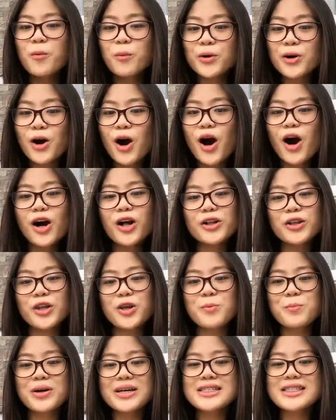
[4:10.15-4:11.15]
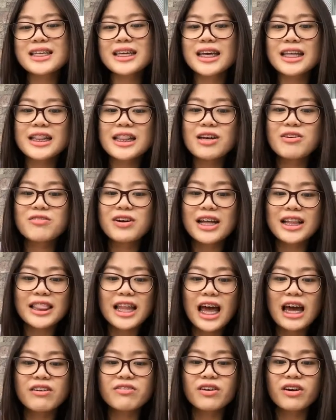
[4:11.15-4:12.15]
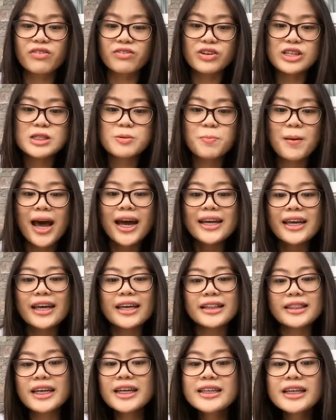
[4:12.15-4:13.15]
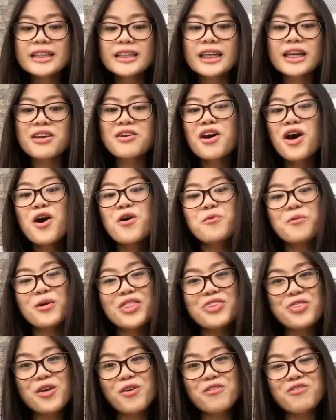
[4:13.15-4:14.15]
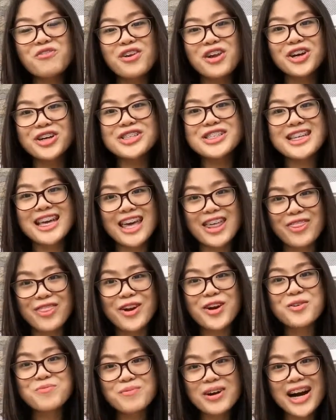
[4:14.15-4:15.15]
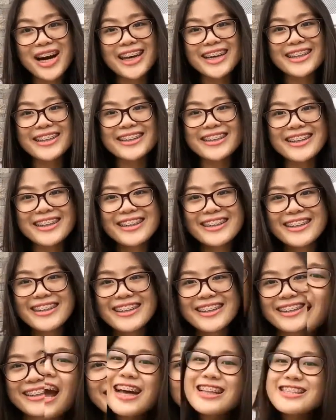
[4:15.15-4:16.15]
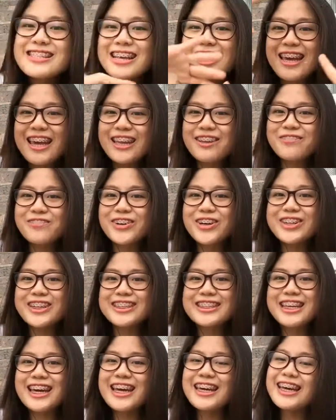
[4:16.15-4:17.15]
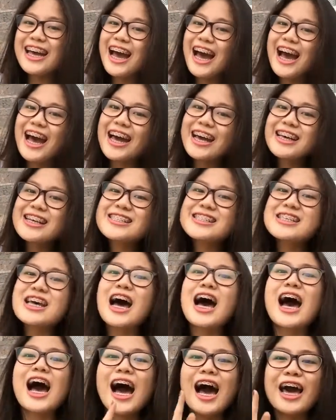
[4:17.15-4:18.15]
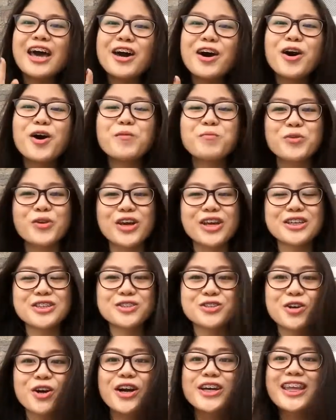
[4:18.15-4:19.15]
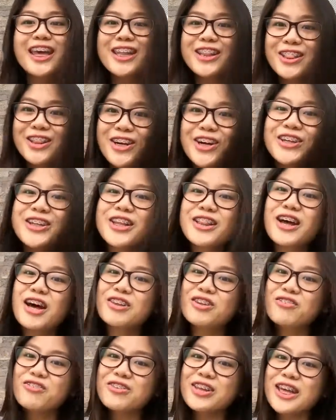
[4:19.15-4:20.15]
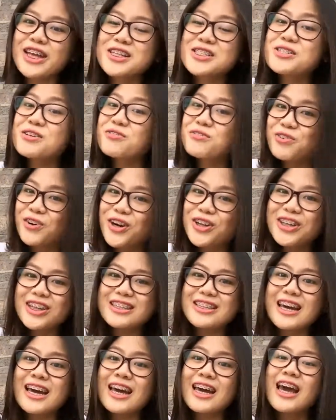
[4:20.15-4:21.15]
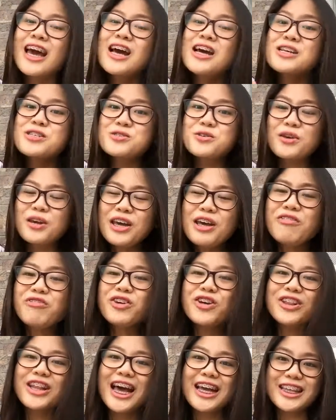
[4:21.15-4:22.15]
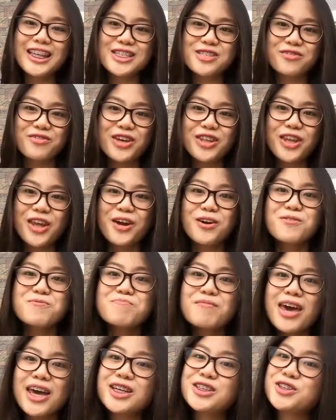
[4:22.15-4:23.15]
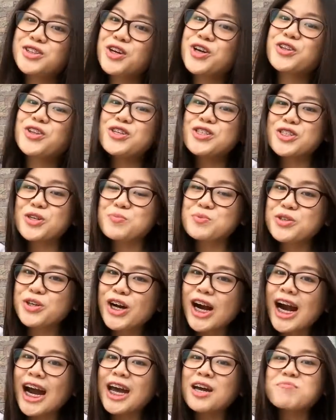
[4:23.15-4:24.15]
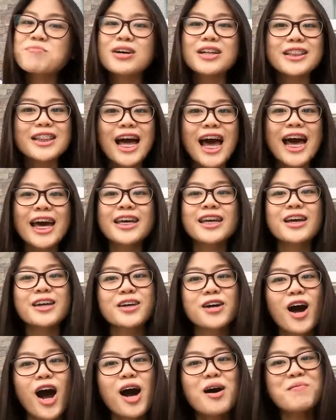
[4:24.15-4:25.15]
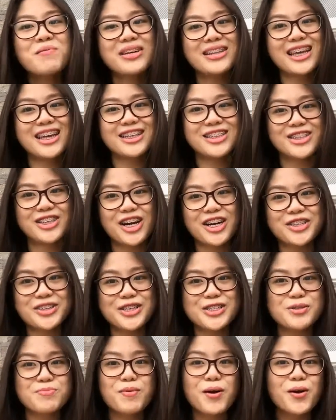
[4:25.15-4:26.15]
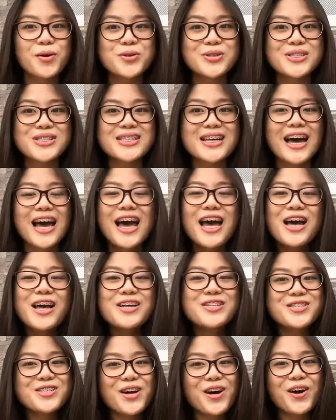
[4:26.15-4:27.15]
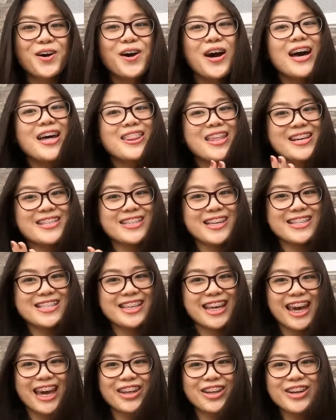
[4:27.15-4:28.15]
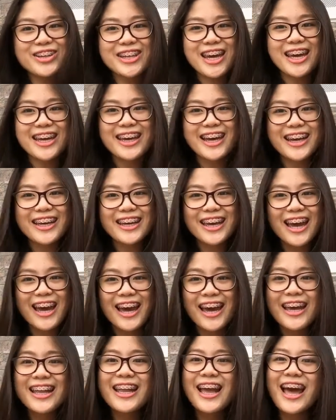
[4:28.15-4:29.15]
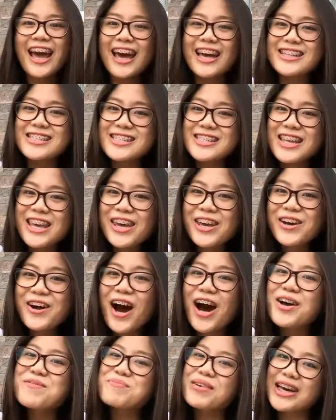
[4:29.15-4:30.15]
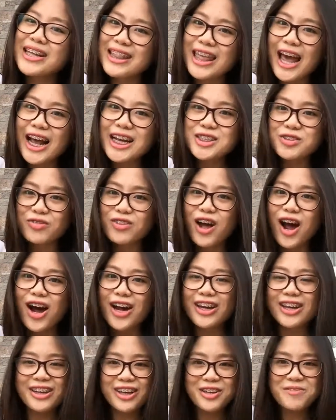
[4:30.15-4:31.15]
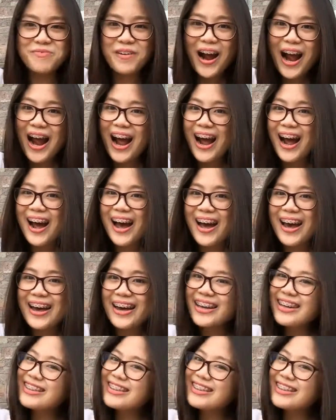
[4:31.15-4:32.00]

where all humans can live a life of respect and dignity with no fears in their mind. That's it for today, guys. I hope you enjoyed and learned a lot of things for today. So if you like this video, make sure to subscribe, like, comment, and share this post. So this is Kate Ortega again, and see you on my next vlog. Goodbye!